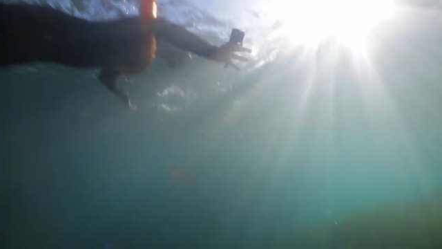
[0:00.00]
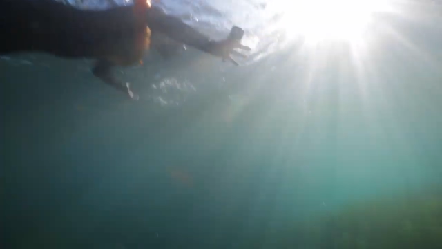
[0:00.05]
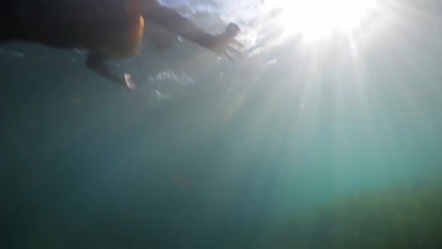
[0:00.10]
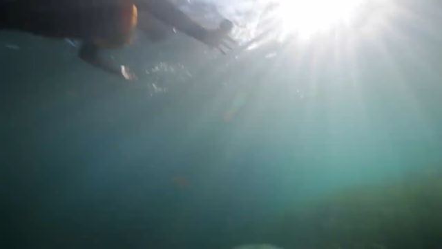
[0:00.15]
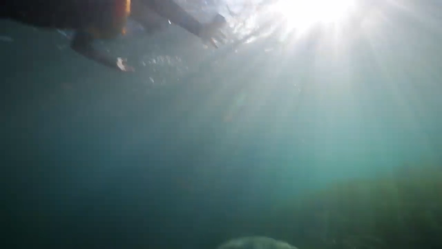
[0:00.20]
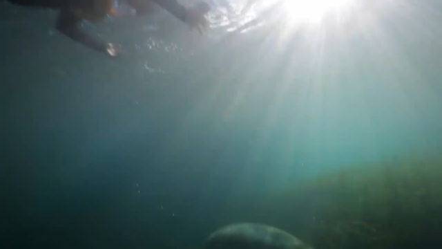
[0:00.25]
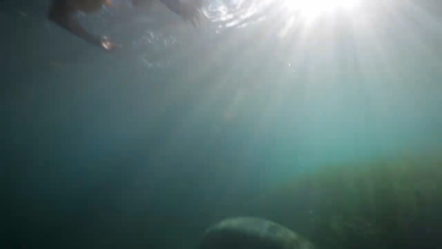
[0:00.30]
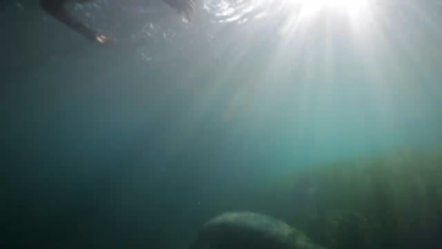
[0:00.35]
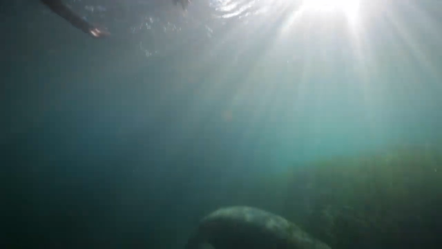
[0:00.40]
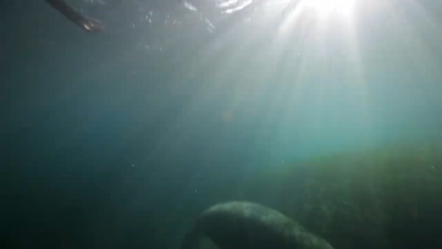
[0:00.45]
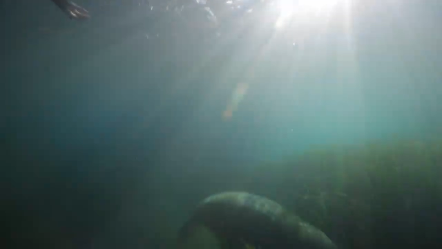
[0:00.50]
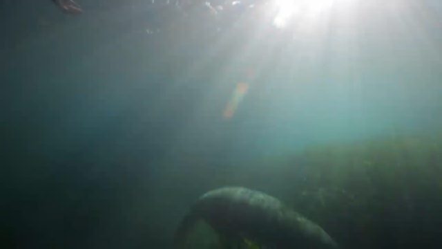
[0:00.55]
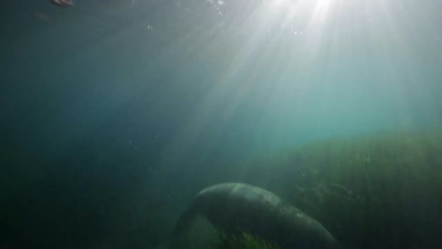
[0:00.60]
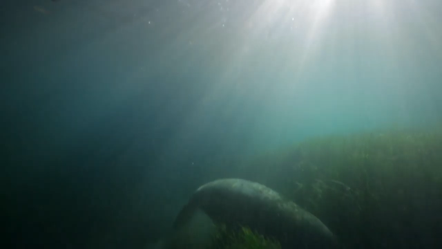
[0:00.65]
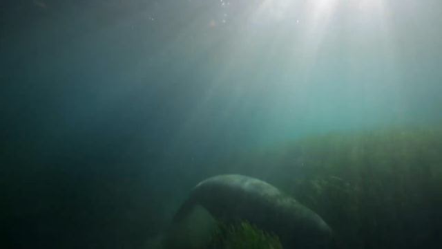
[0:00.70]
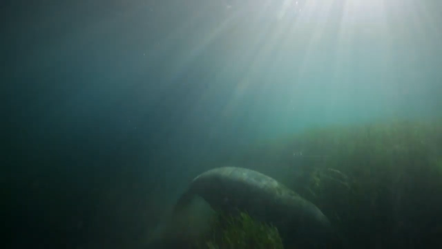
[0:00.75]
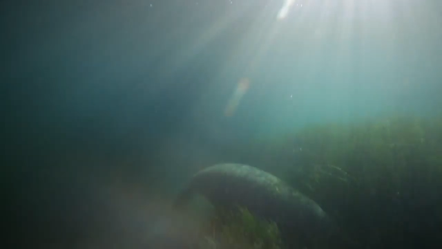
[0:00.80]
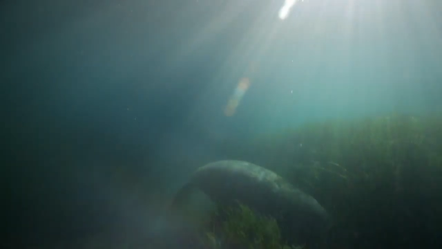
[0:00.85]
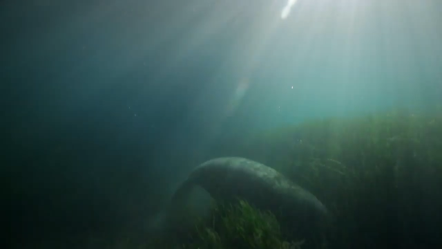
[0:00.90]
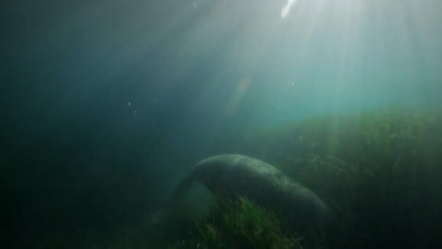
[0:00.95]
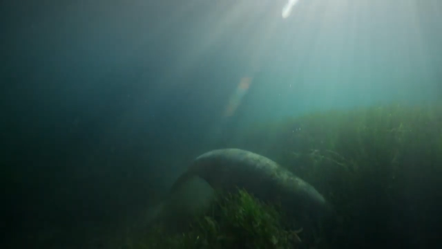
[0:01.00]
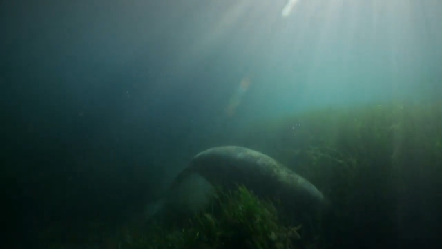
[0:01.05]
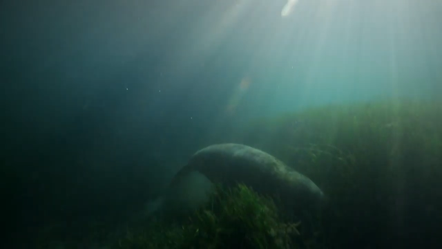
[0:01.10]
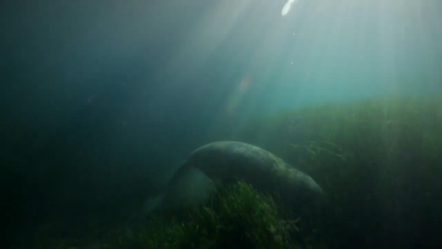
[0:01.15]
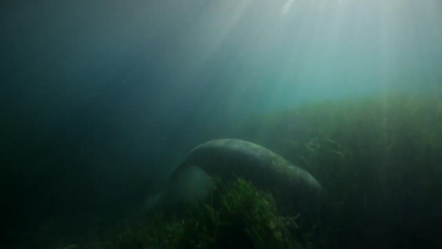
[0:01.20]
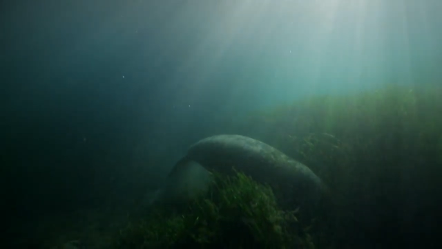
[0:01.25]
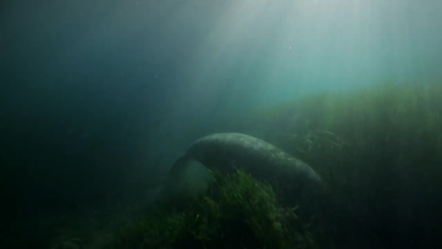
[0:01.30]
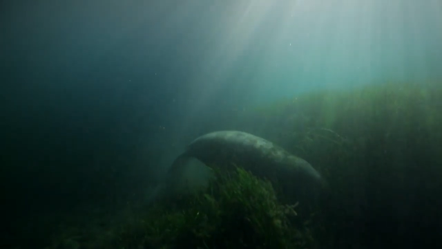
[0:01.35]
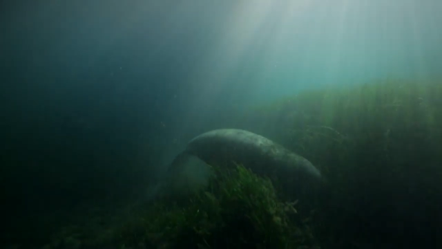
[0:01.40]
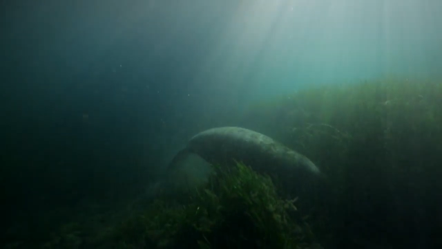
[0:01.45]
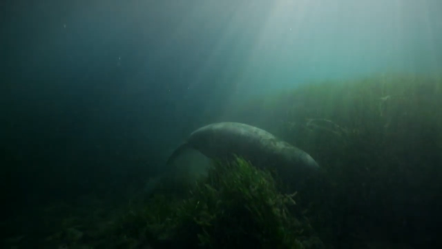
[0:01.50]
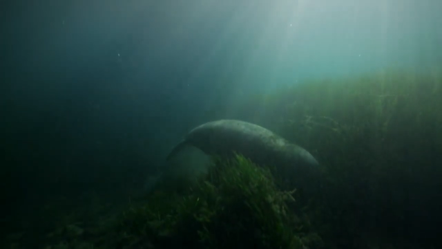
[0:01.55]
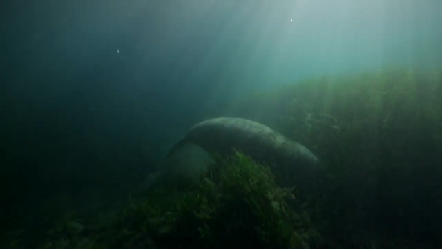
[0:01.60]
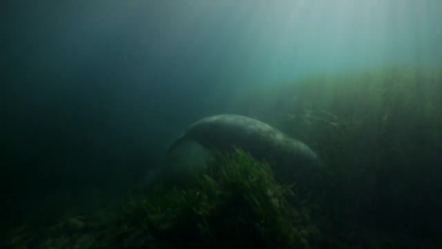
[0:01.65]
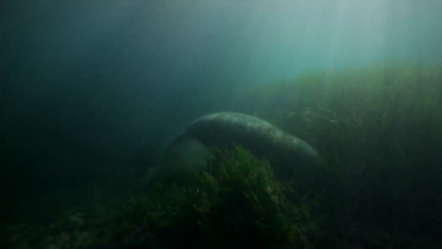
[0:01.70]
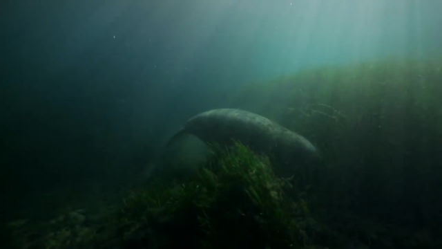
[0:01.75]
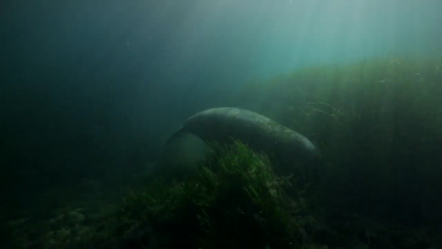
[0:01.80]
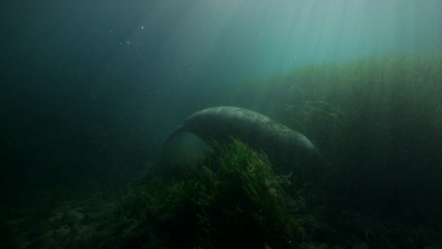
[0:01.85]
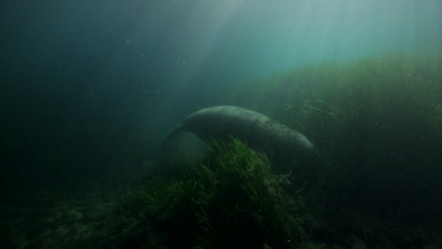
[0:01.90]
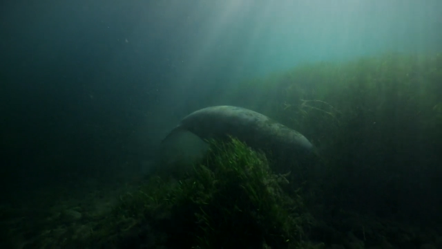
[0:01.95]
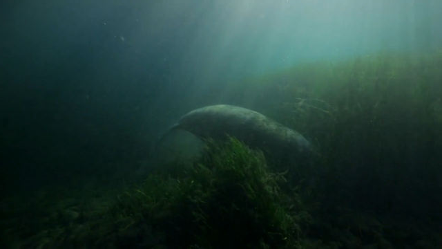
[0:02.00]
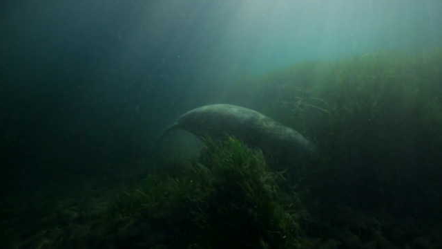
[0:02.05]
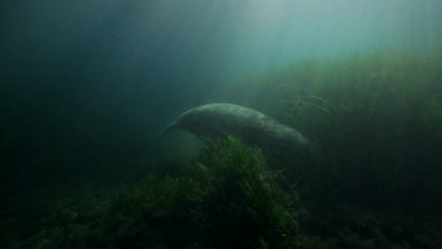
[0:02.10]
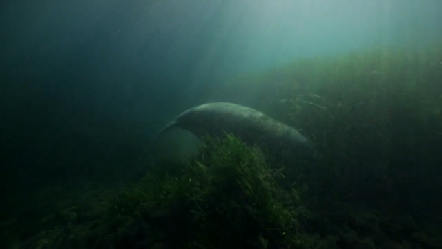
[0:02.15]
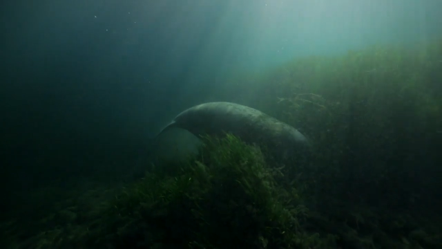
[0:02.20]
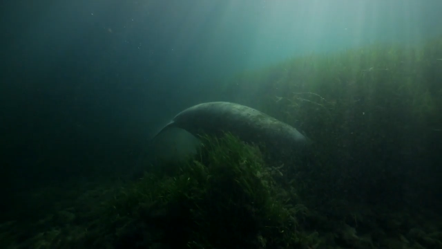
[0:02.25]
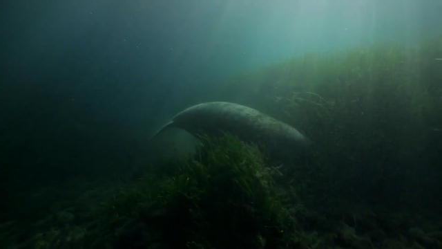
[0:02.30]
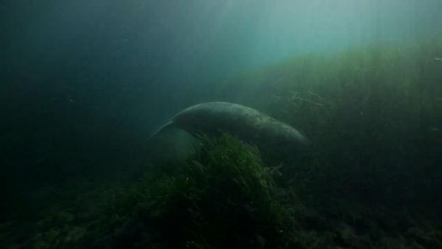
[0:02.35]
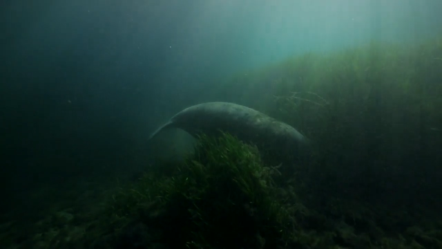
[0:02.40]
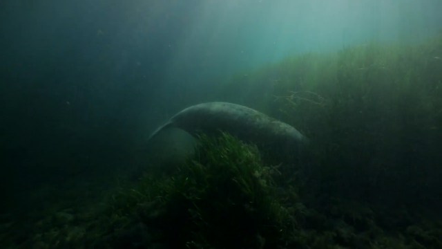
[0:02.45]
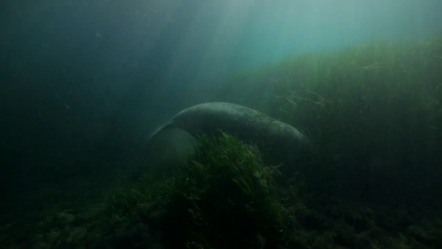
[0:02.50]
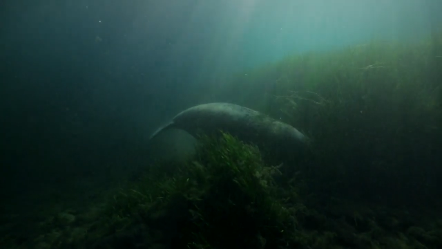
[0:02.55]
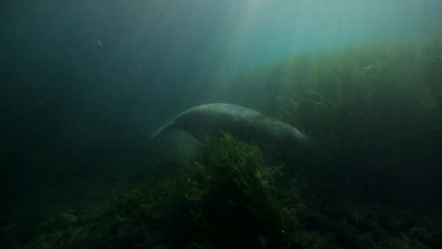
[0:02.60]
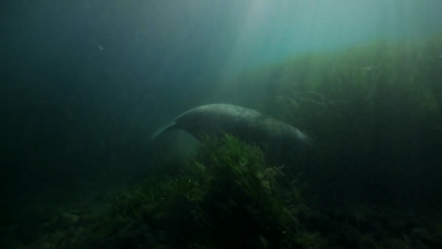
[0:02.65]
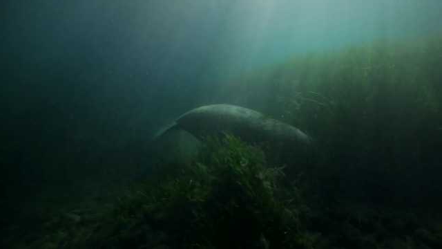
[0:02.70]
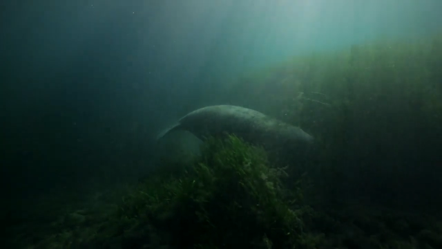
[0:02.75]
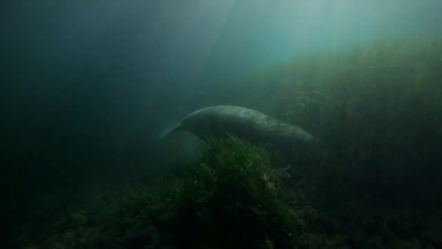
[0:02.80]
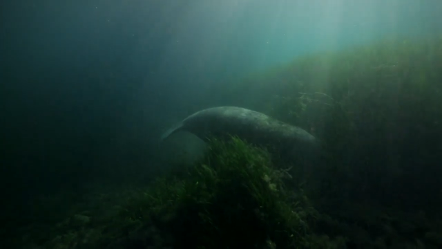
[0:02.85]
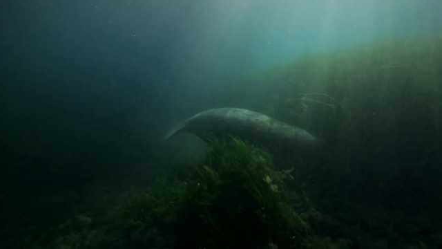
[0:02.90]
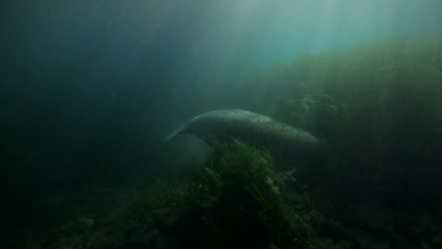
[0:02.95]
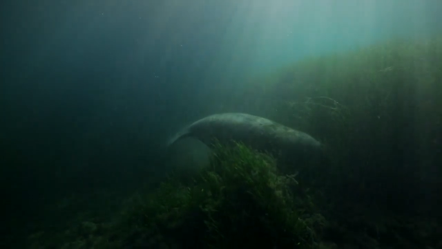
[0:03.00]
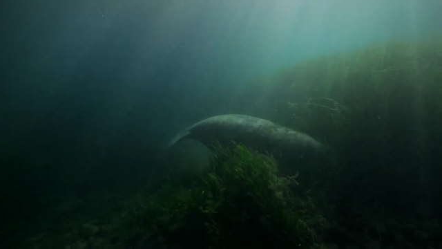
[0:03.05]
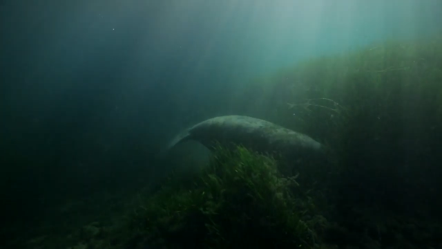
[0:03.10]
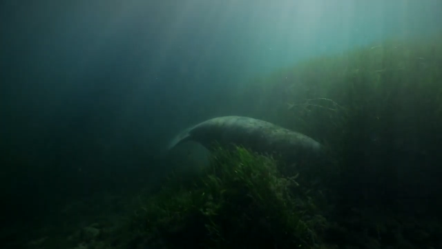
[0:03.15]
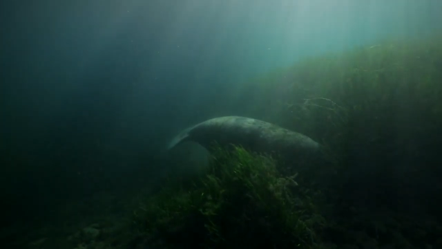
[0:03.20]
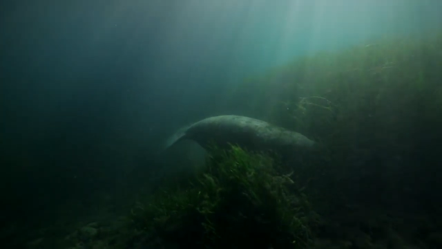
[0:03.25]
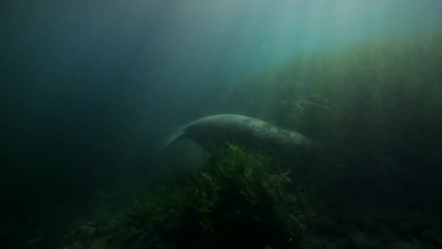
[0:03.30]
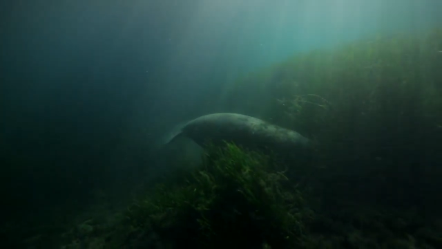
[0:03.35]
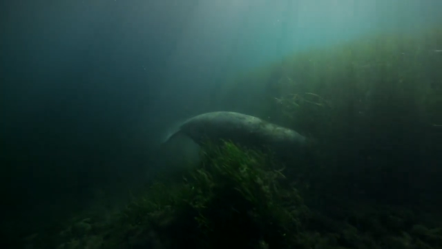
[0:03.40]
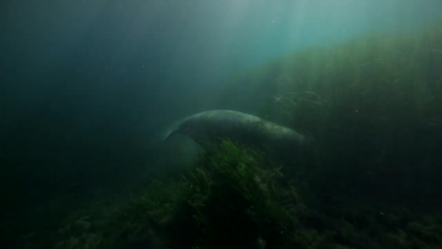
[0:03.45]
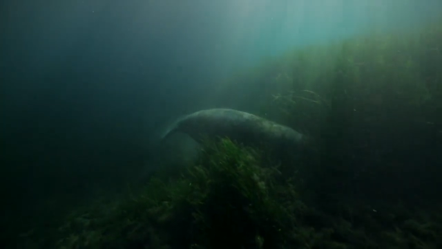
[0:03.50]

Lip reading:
(no speaker visible)